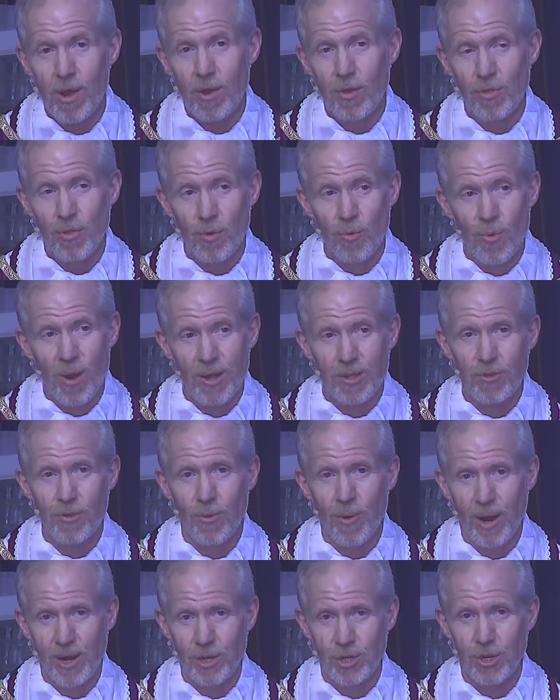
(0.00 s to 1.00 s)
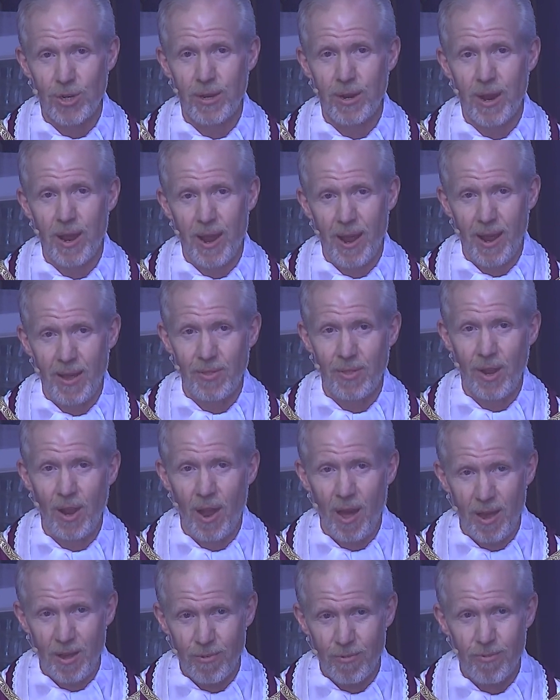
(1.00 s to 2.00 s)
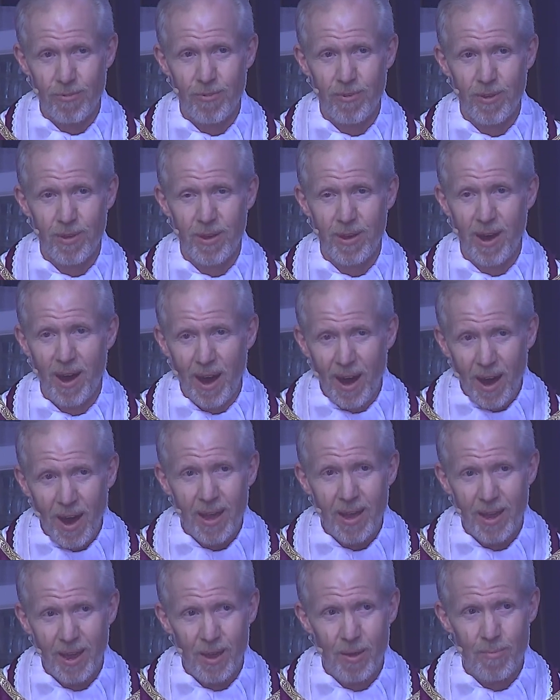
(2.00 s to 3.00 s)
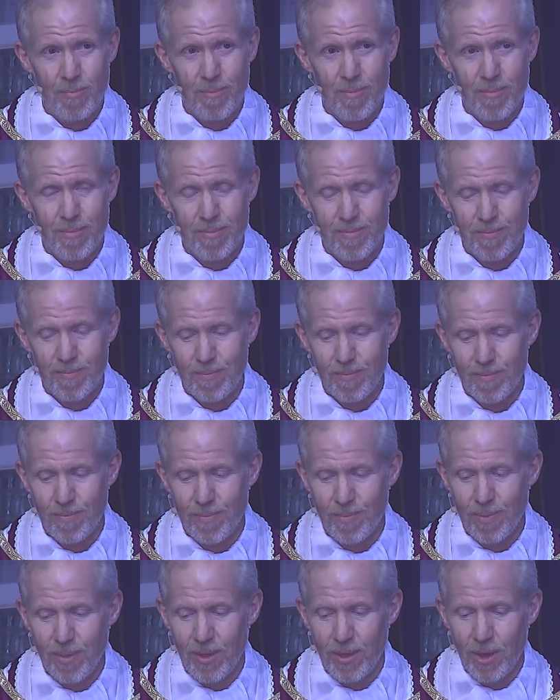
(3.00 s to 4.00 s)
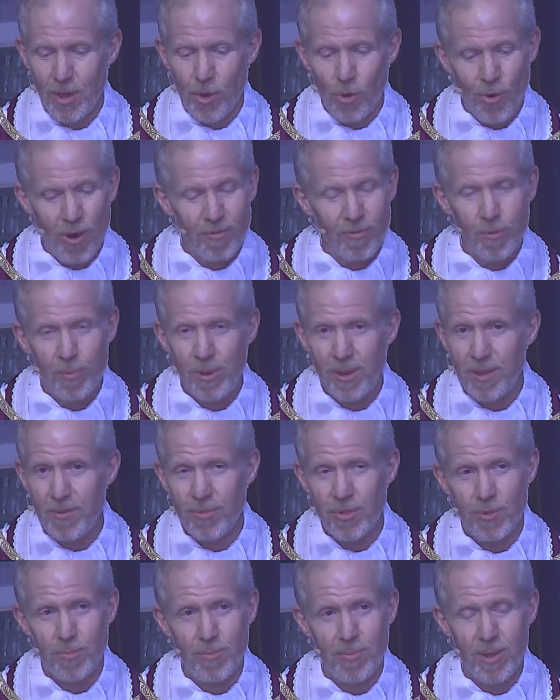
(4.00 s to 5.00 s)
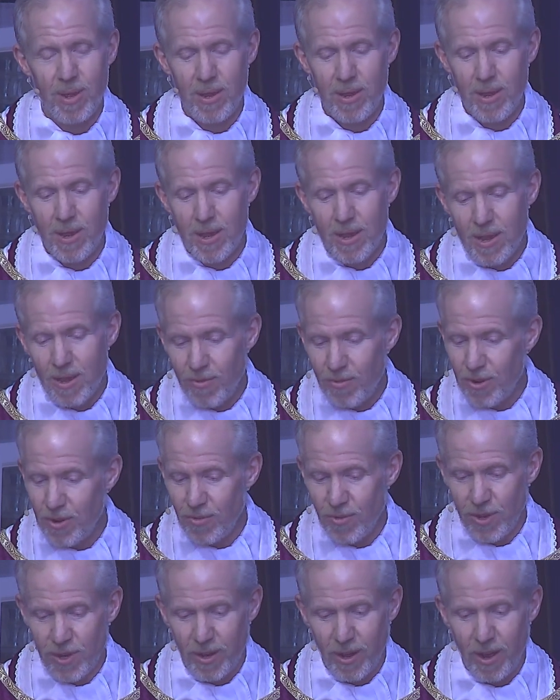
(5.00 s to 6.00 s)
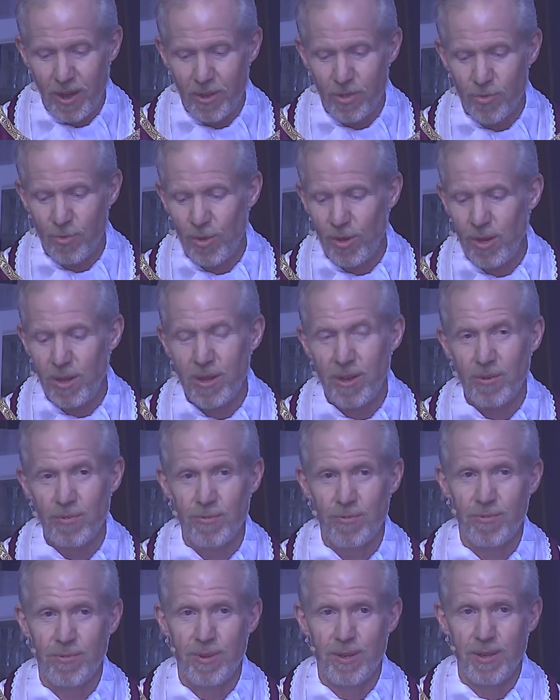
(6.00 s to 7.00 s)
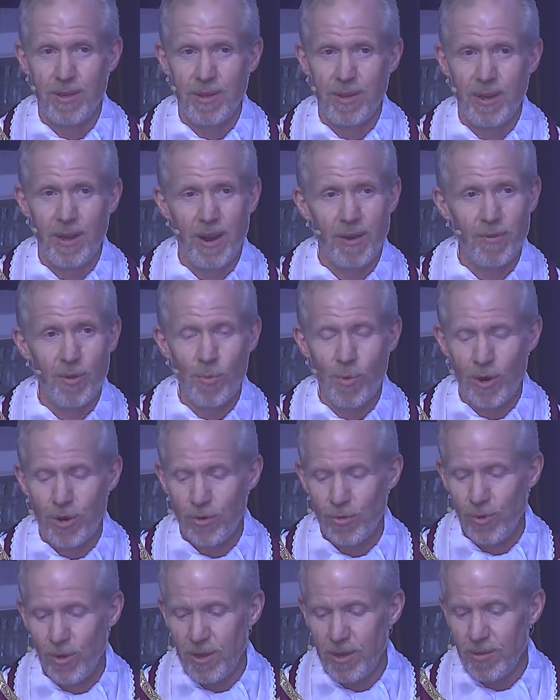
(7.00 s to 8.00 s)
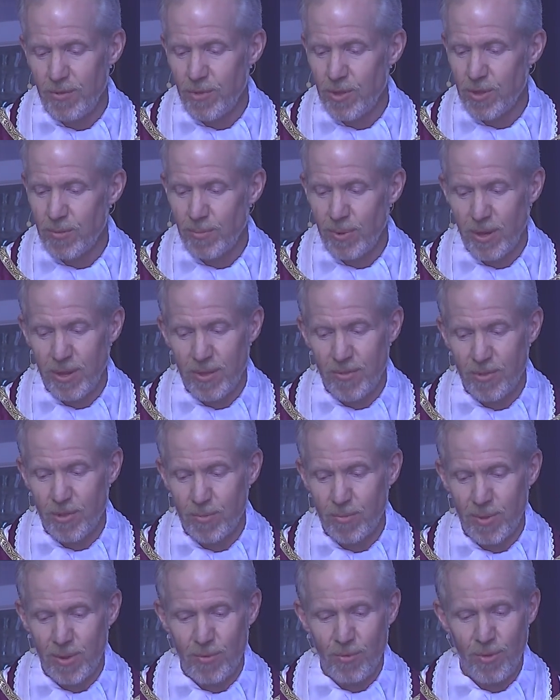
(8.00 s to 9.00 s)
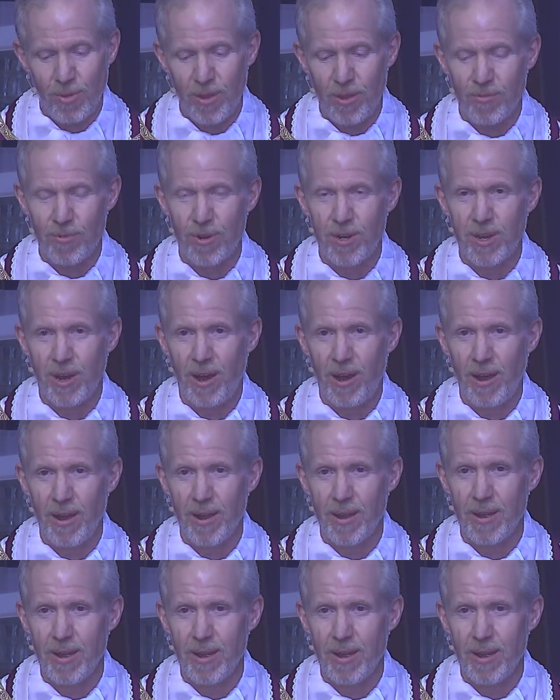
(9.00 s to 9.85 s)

the resurrection and the life. I am. Whoever believes in me, even if he dies, will live. And everyone who lives and believes in me will never die.